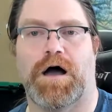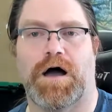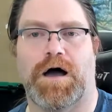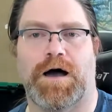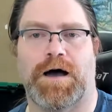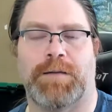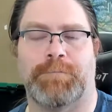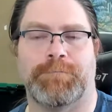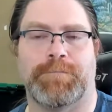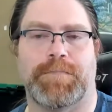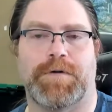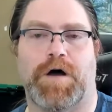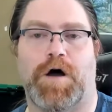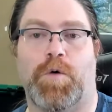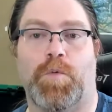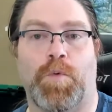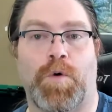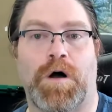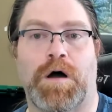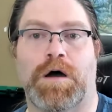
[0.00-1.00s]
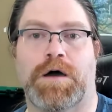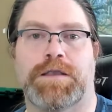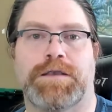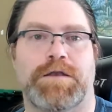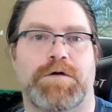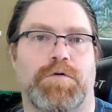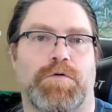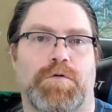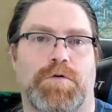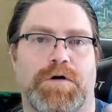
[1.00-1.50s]
um, a
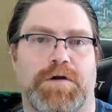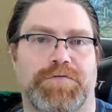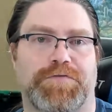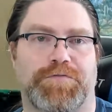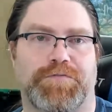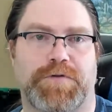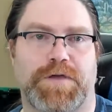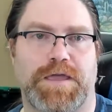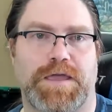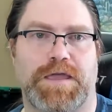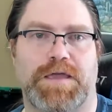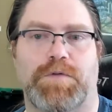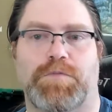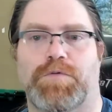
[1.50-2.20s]
one or a three?